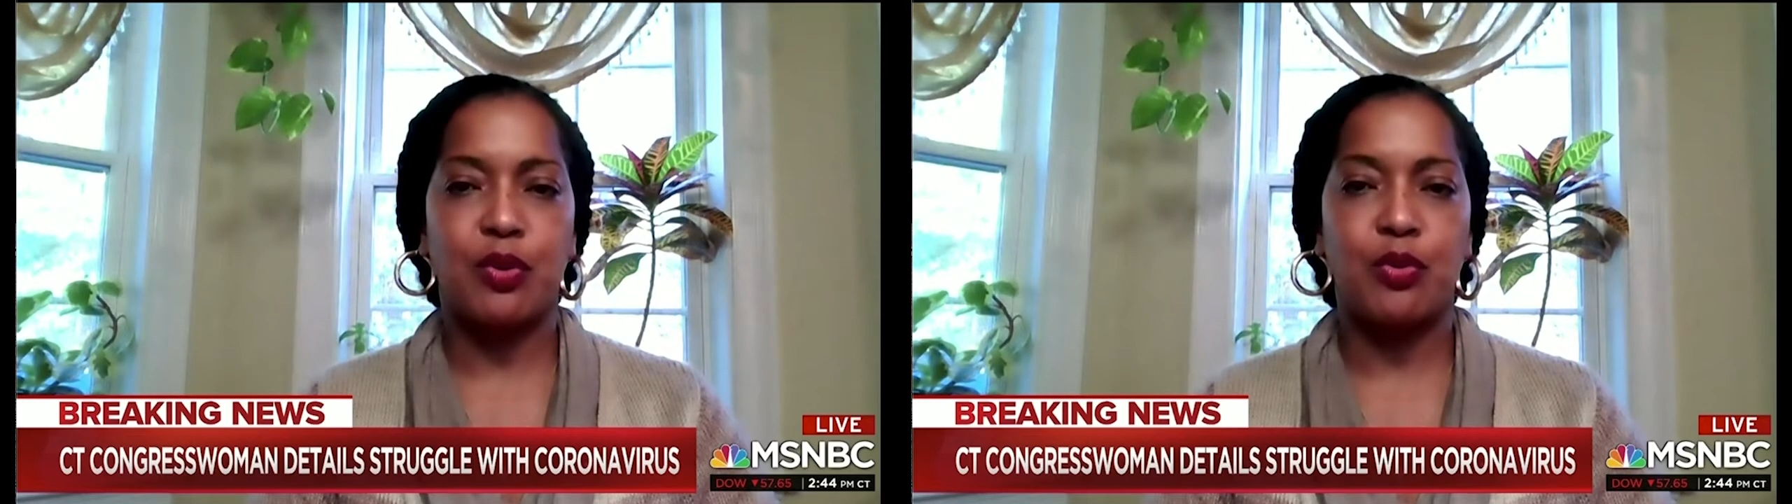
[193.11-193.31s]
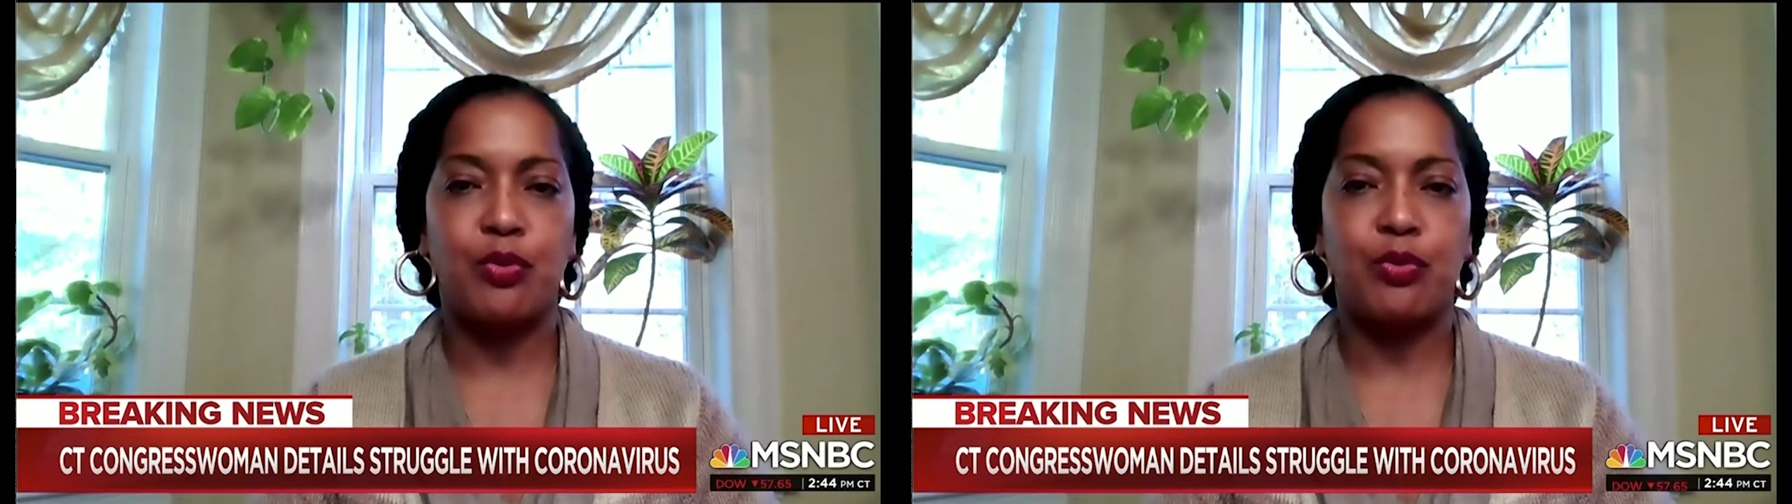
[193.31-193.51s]

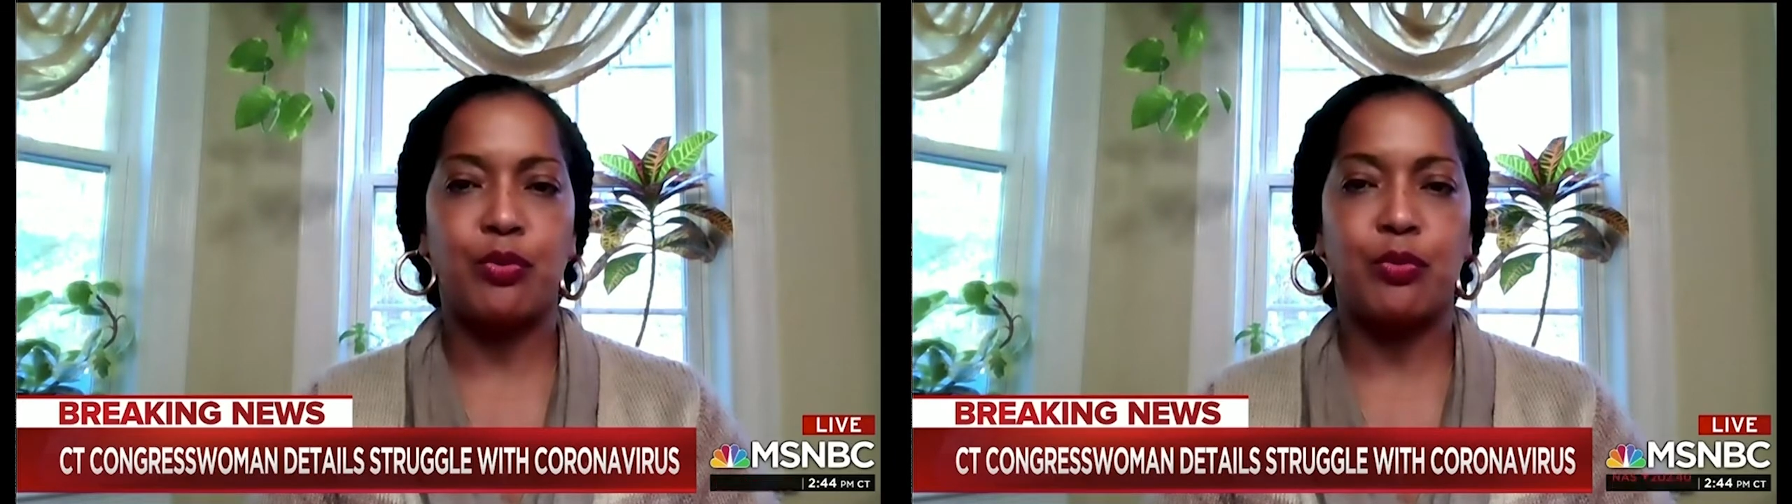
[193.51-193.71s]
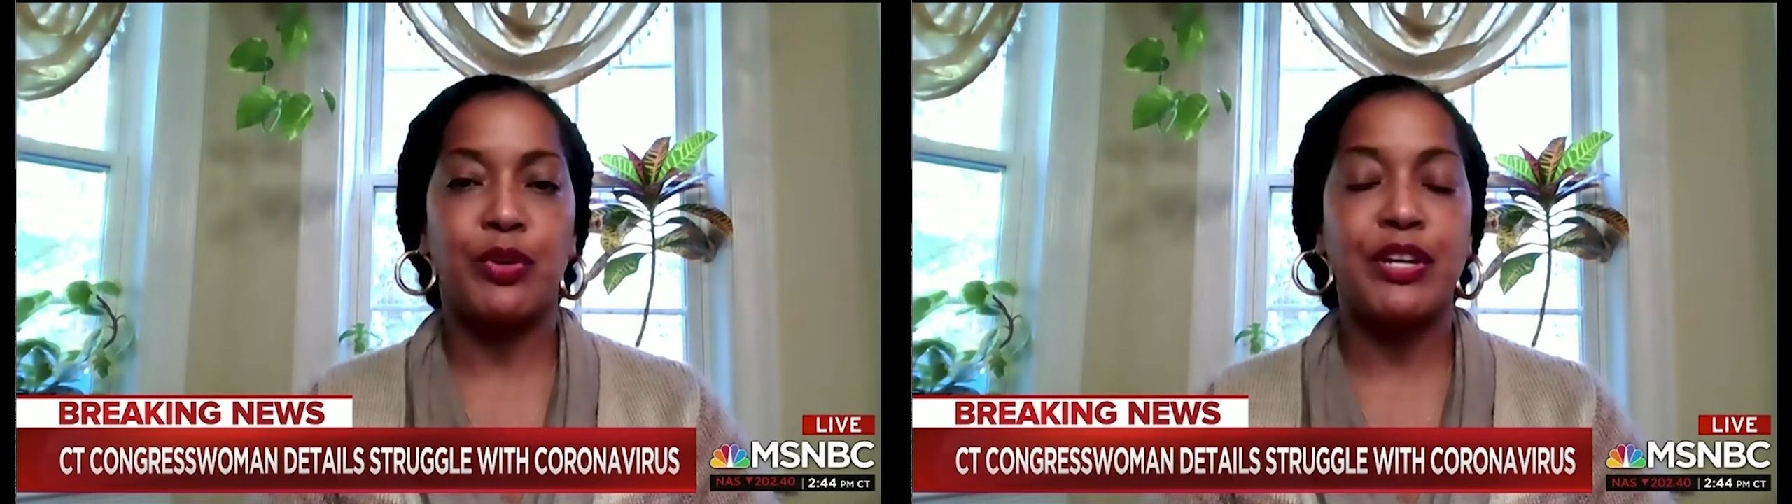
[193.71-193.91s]

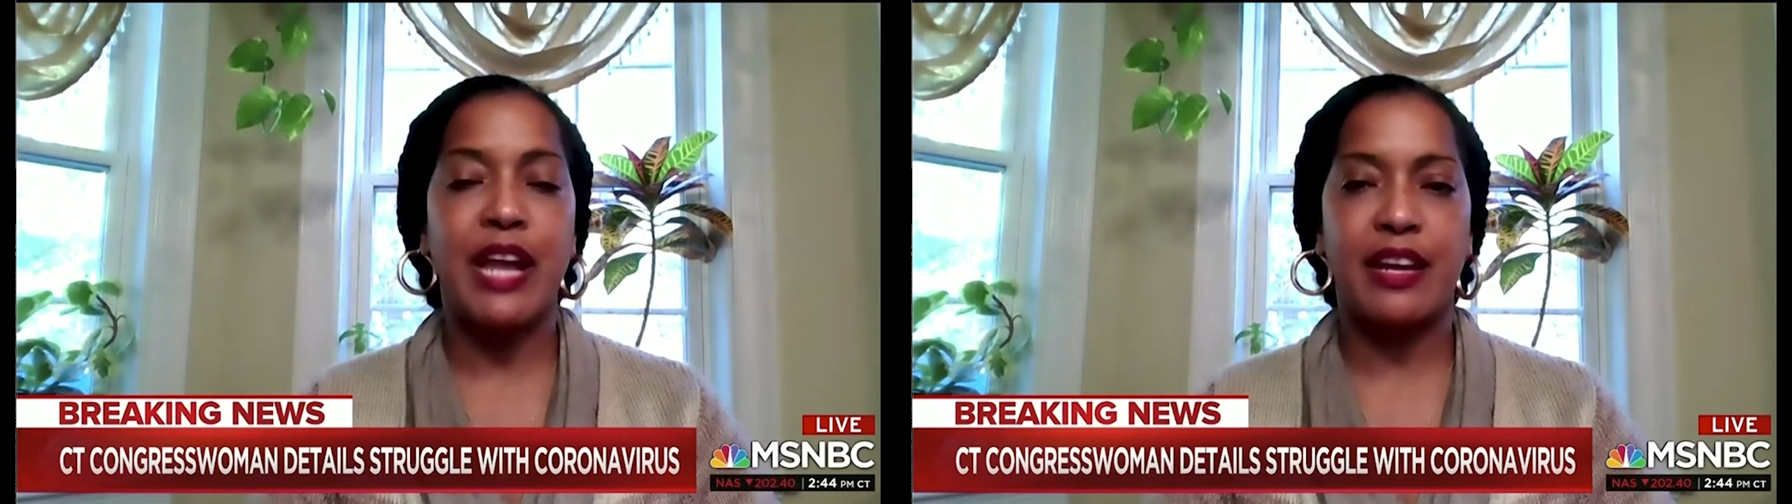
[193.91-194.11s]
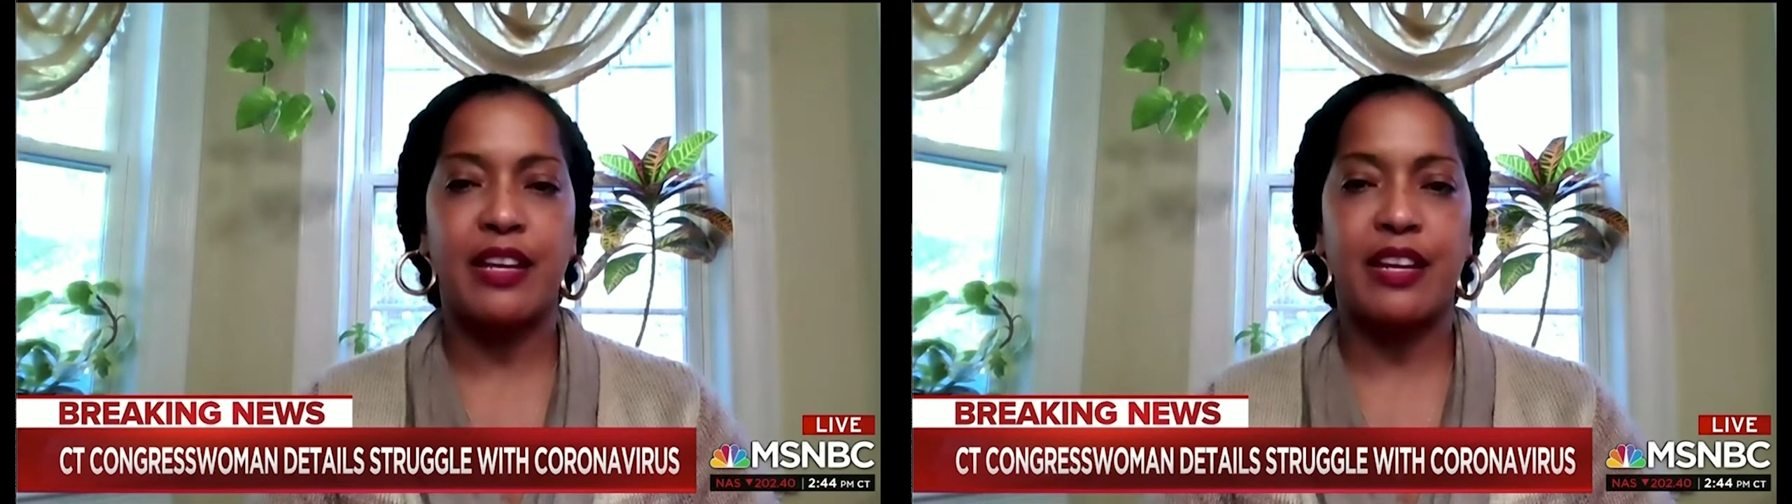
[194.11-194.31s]
who were
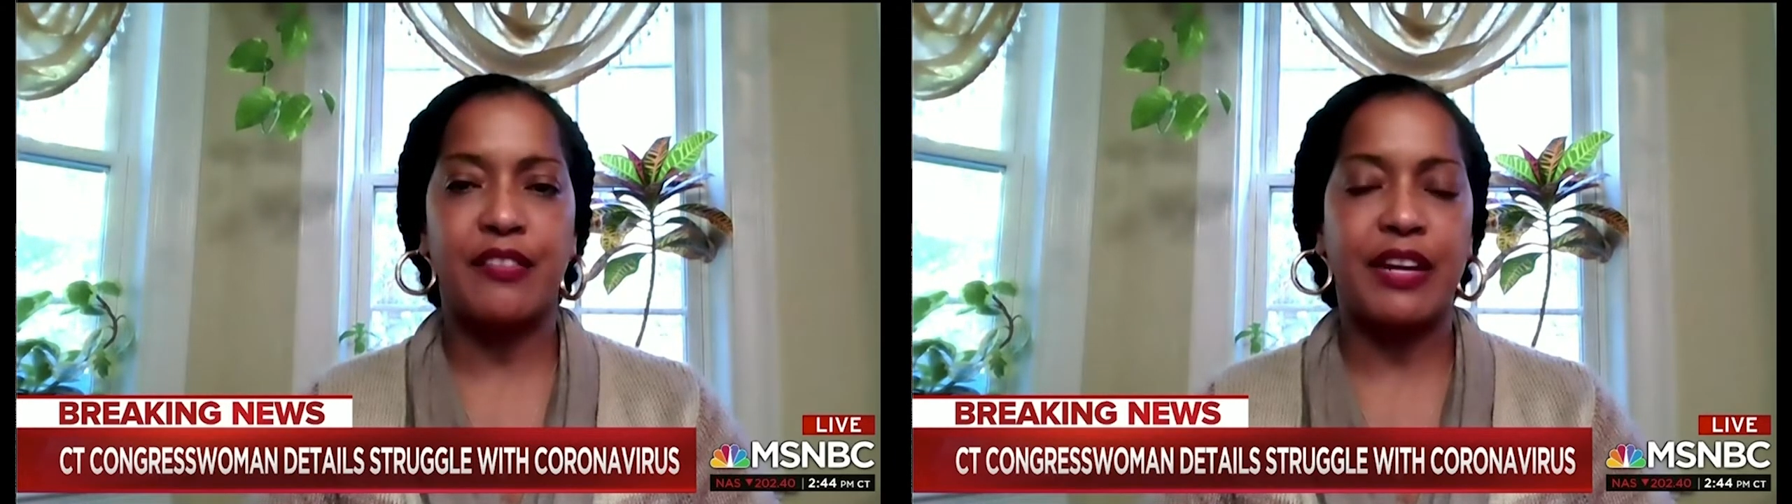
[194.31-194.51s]
negative.